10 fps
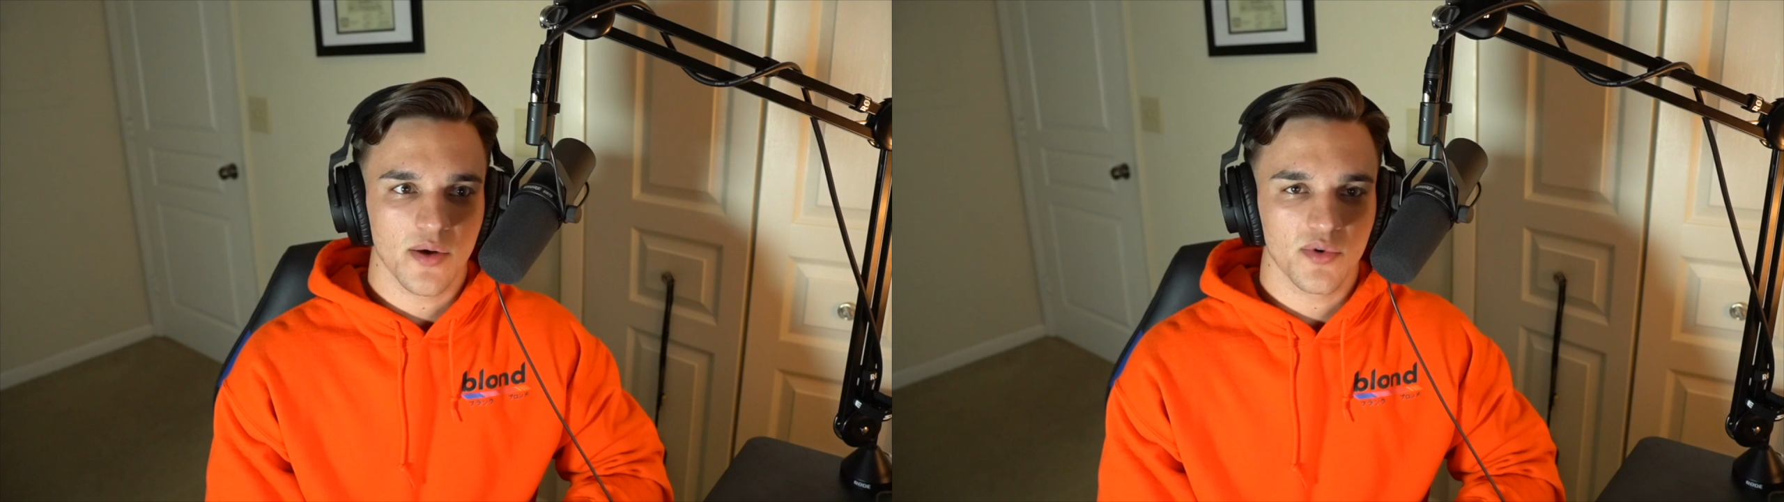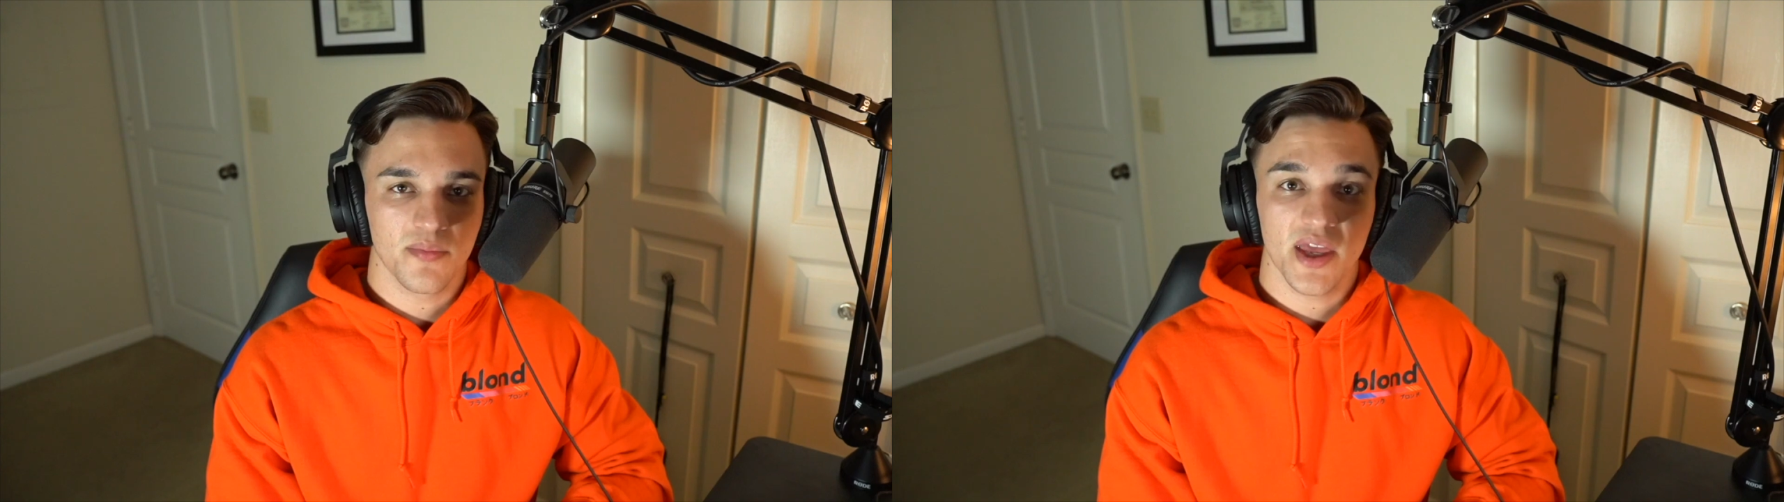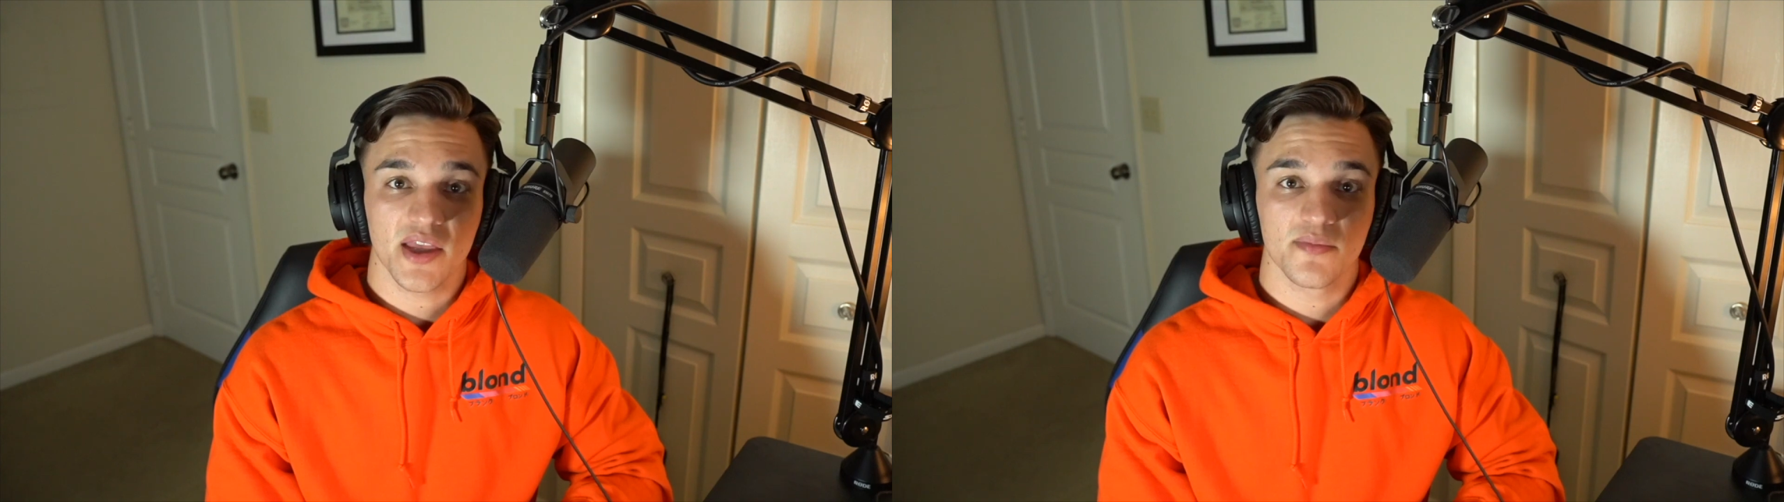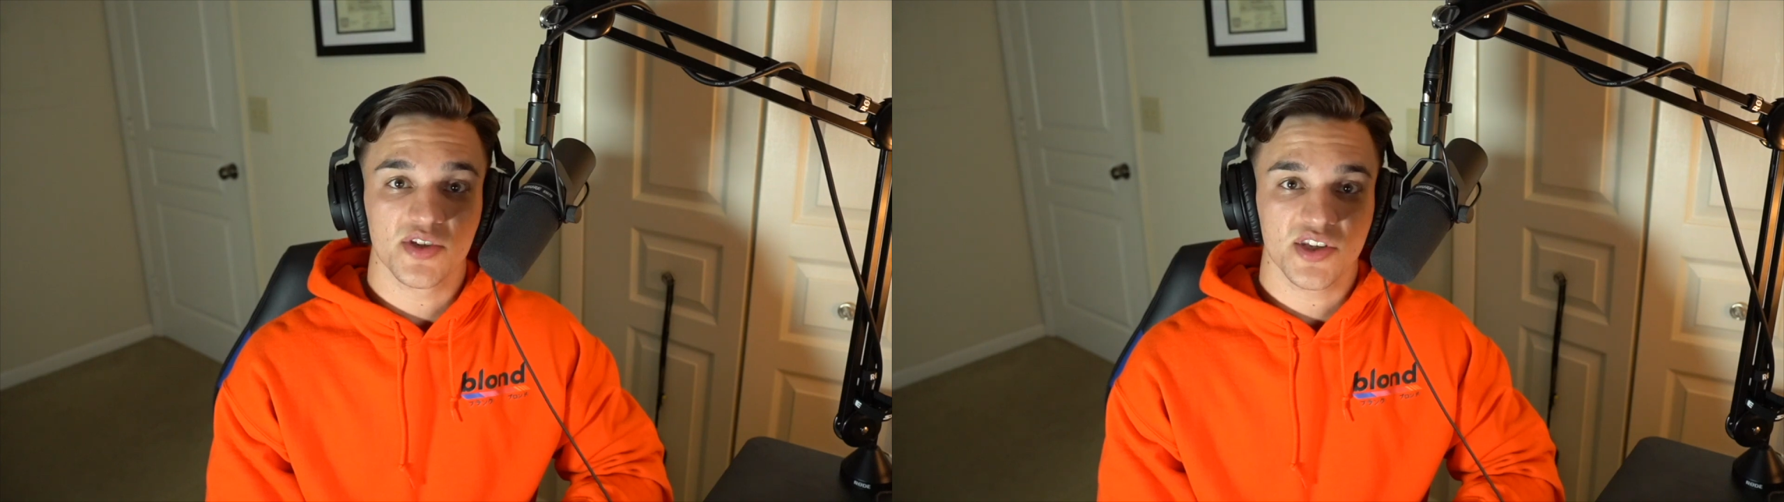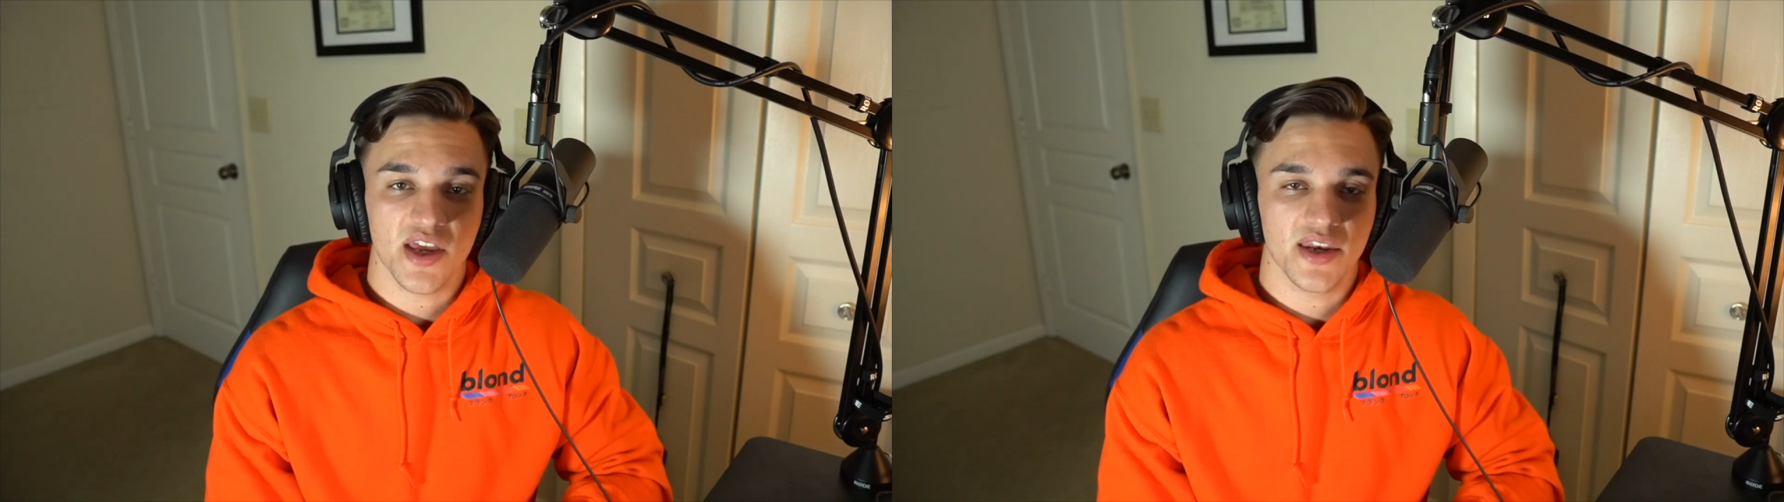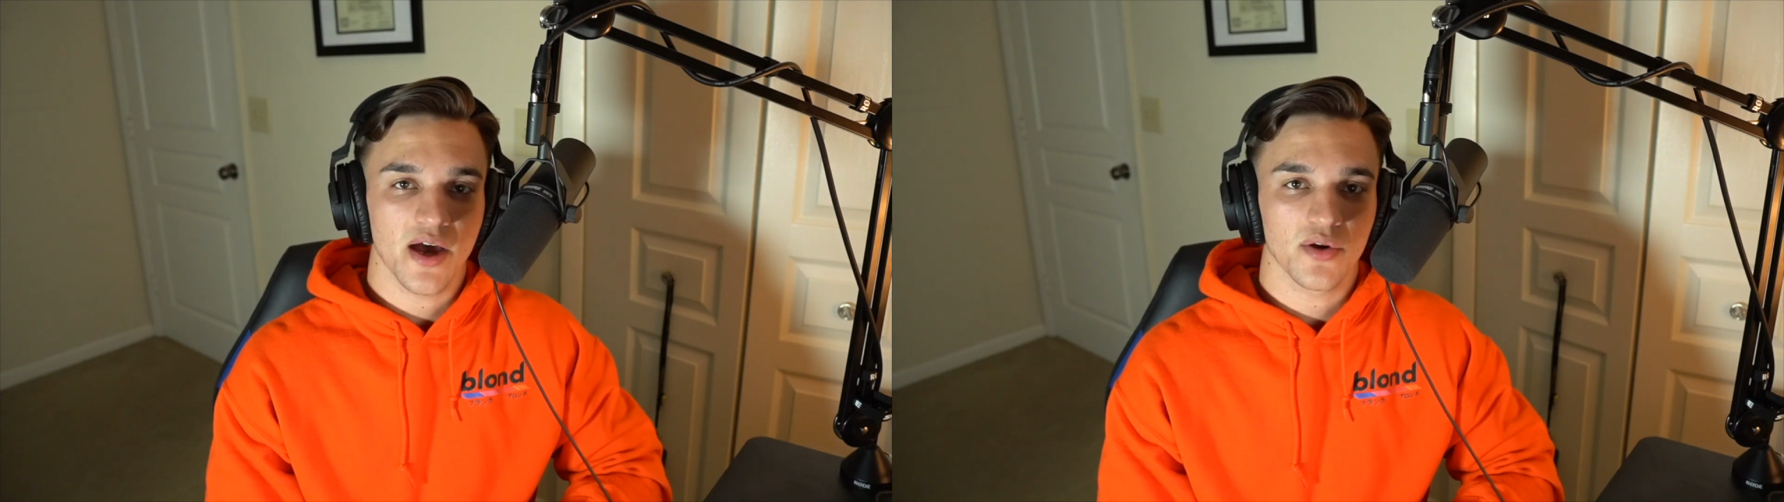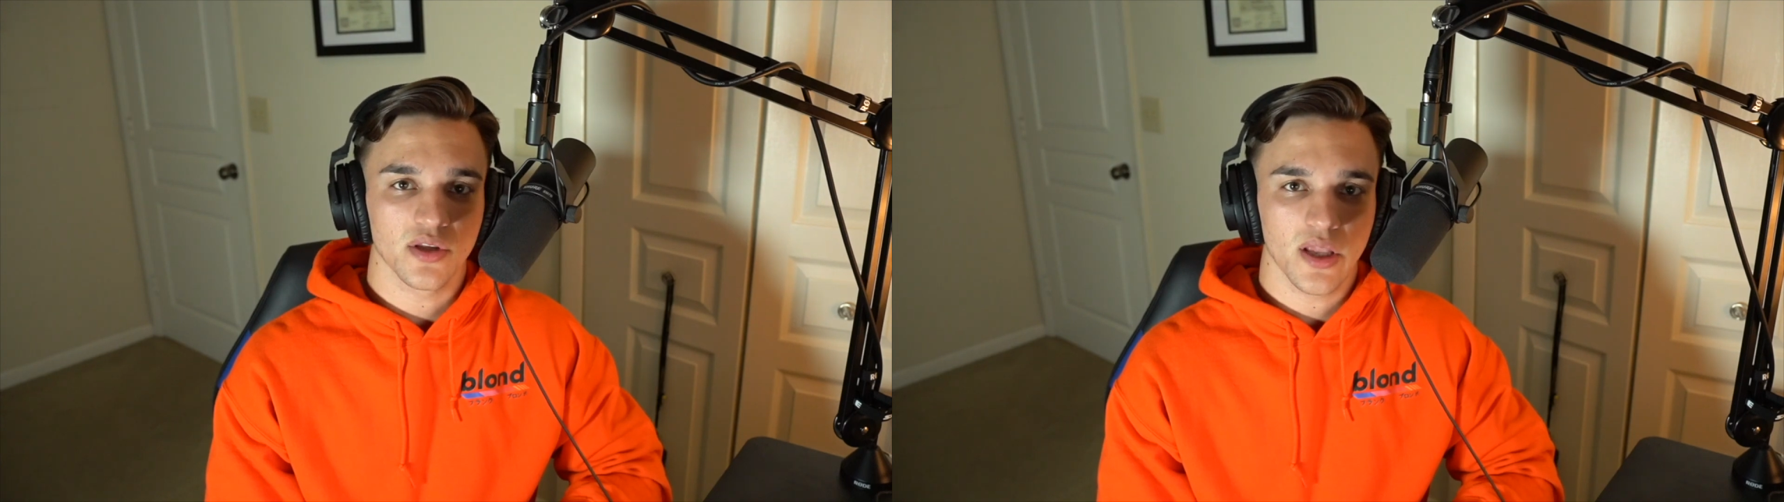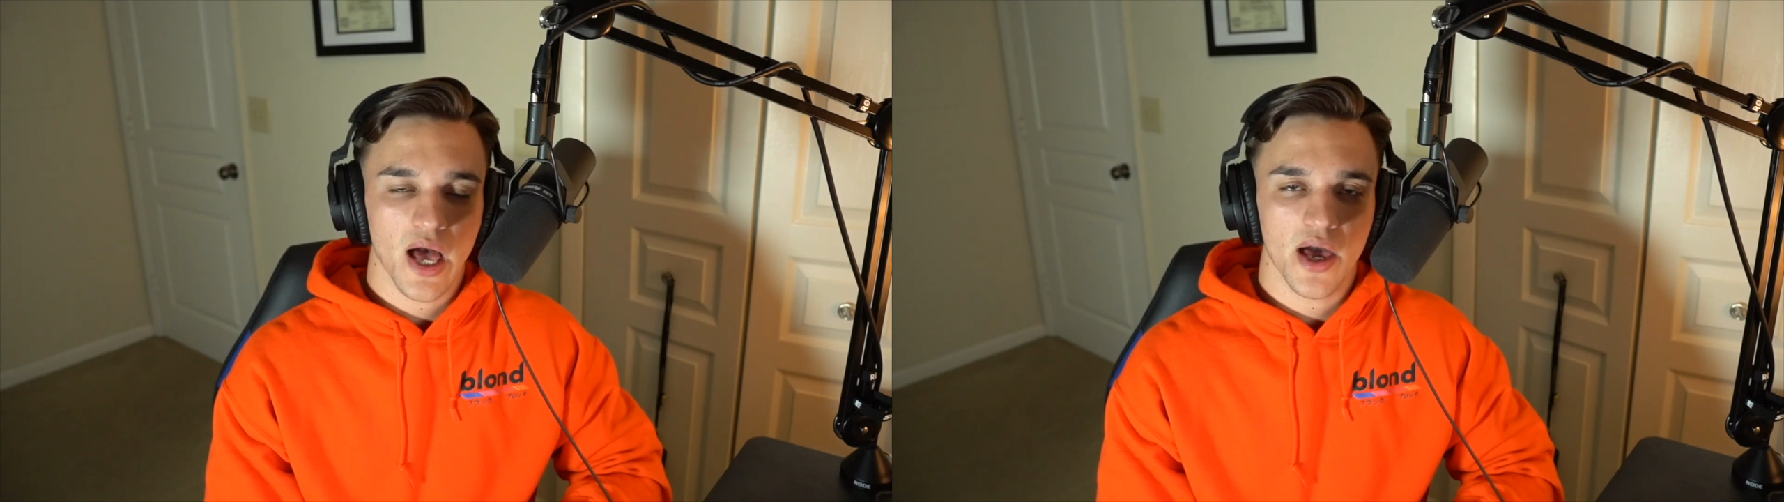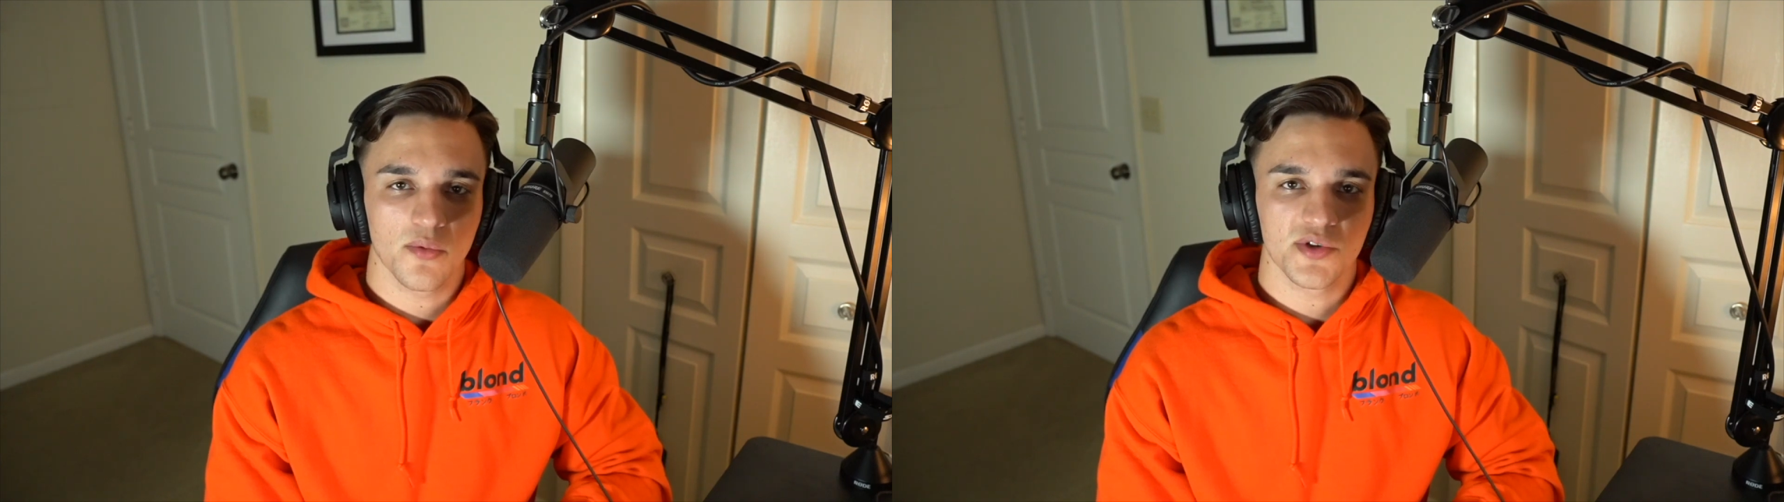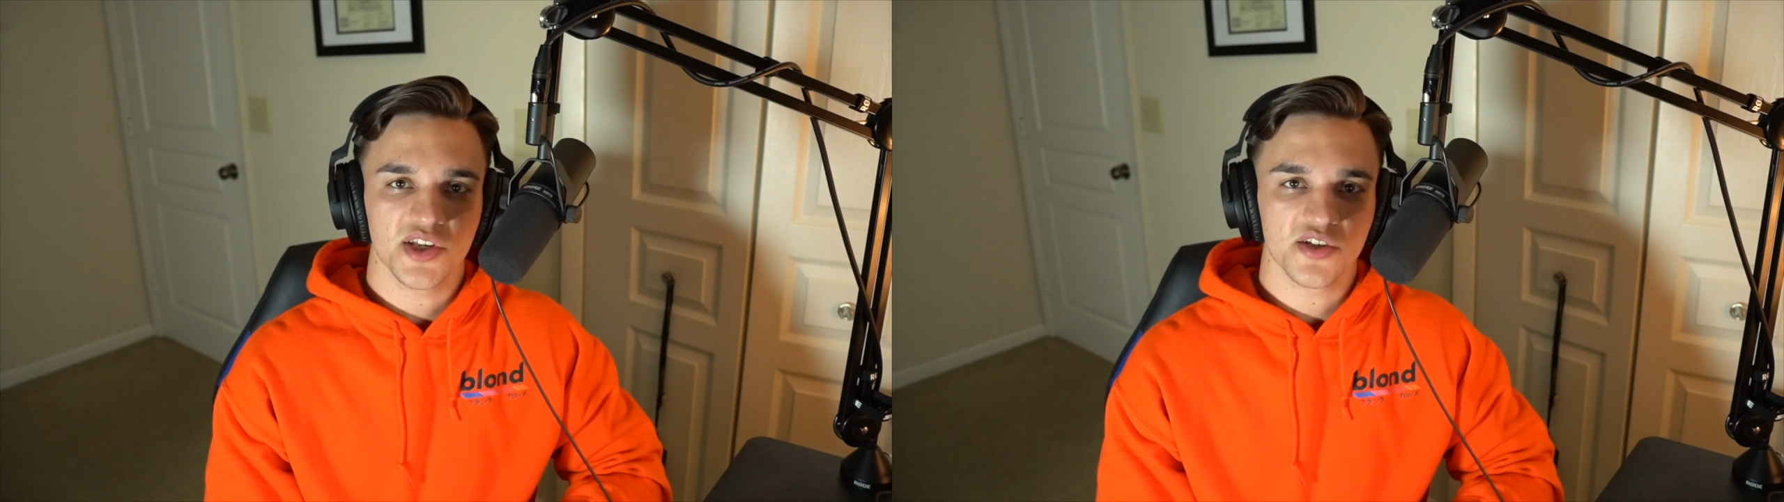that would make him stand out a
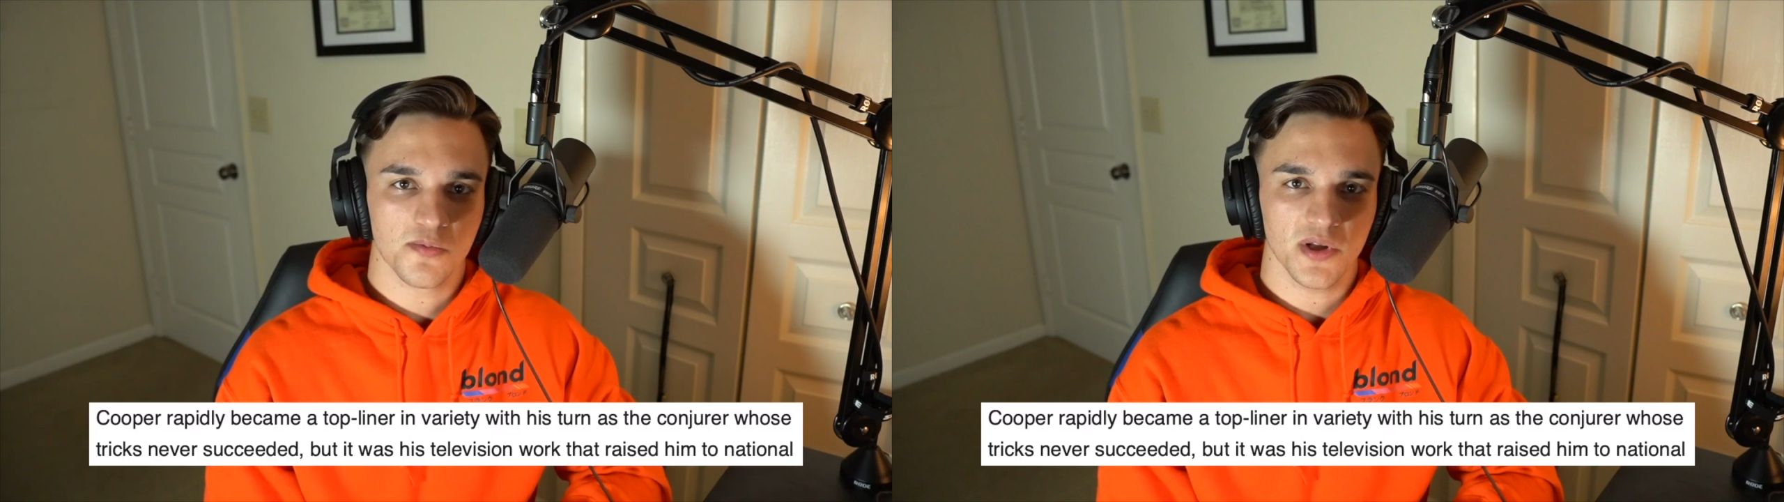lot was his